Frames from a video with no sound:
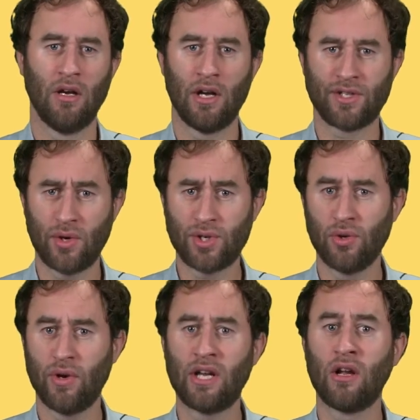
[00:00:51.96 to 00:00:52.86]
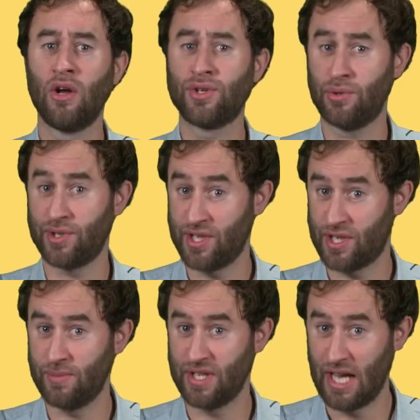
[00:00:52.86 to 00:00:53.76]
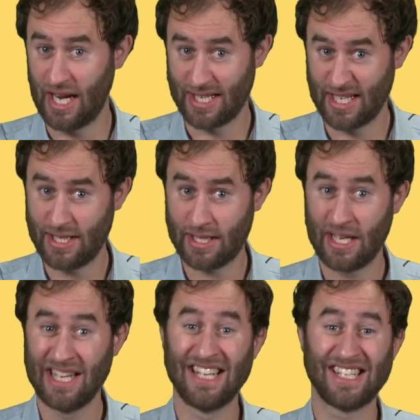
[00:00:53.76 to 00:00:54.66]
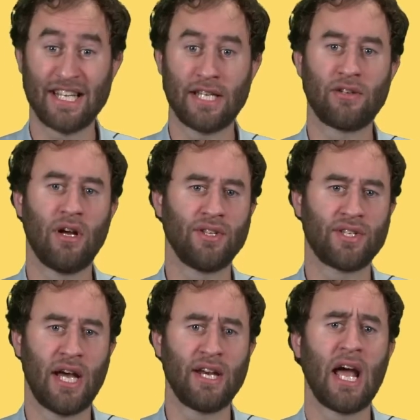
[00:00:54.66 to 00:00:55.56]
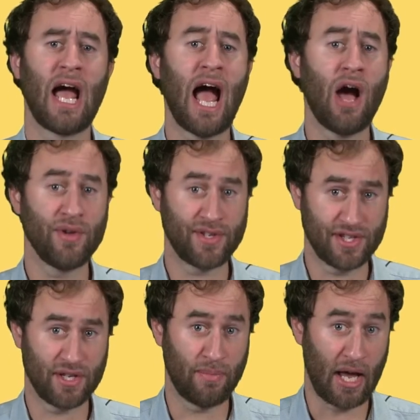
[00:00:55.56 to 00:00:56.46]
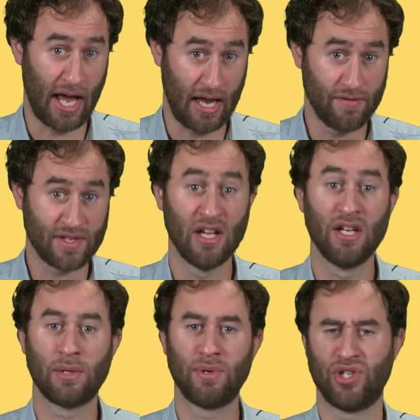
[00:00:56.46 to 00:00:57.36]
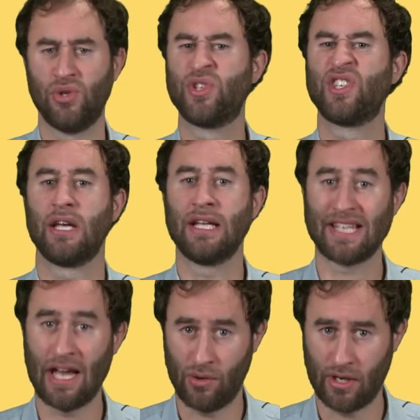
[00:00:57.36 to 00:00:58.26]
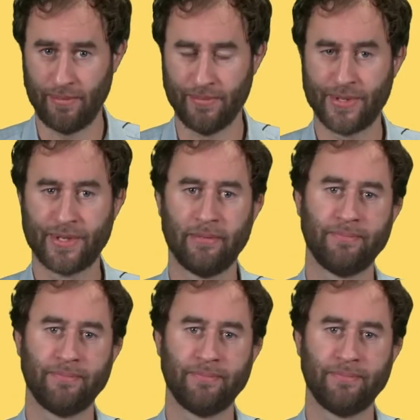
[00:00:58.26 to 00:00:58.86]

A social ecological systems analysis seeks to understand how a system behaves to produce its outcomes.